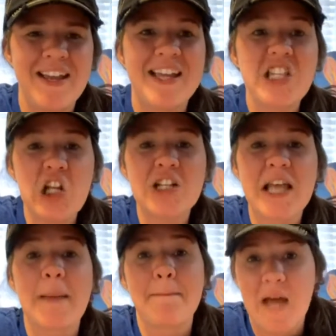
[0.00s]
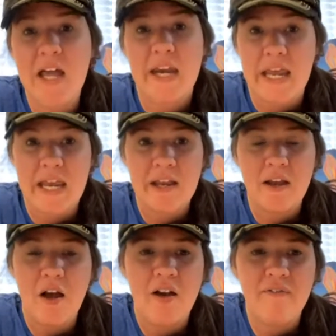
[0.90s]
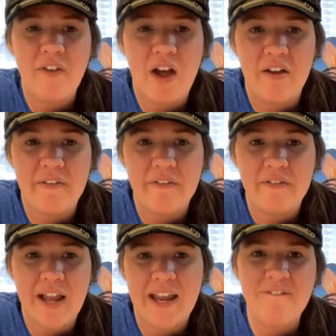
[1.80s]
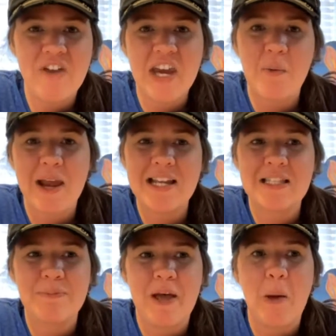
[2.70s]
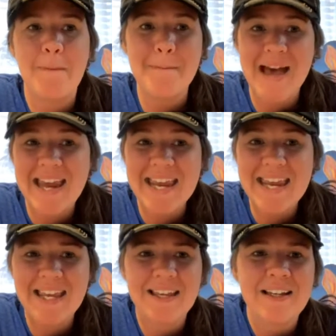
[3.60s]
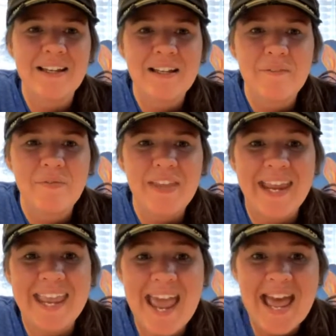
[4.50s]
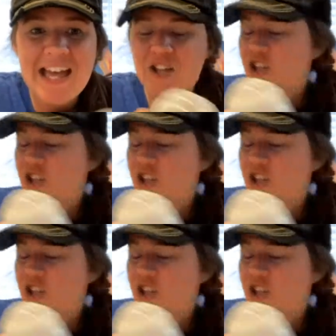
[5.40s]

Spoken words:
Because it looks like money on like a funny way to spell money, like cash.